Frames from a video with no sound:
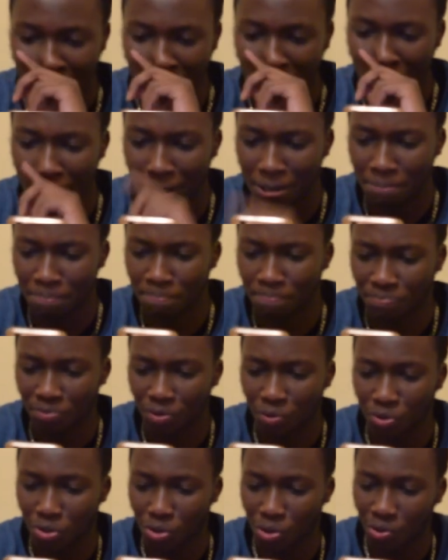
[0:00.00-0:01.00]
hey,
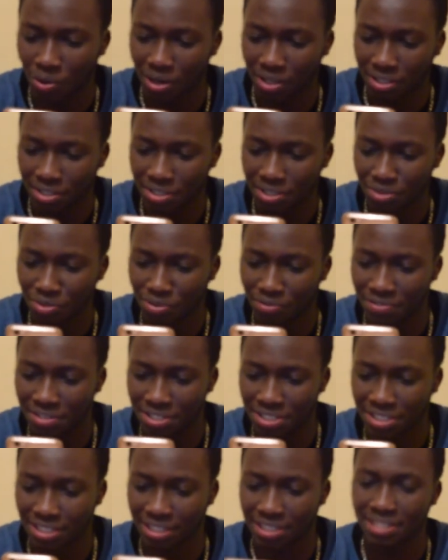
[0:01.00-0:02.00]
we don't want no
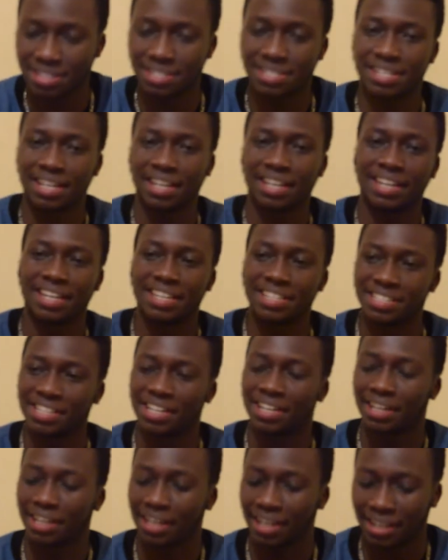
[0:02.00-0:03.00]
visitors try
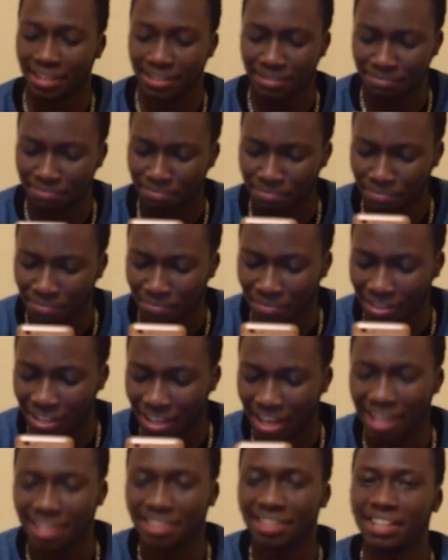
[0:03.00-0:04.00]
Nigeria.
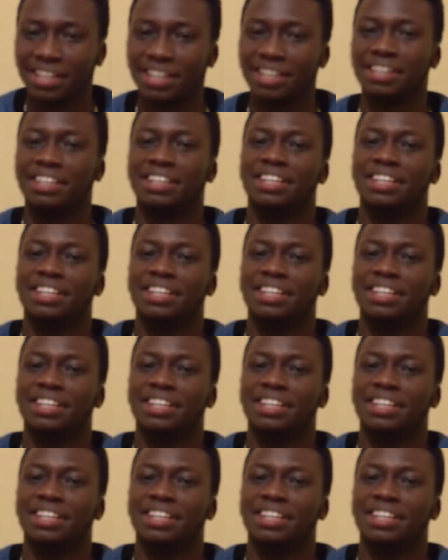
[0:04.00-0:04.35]
I think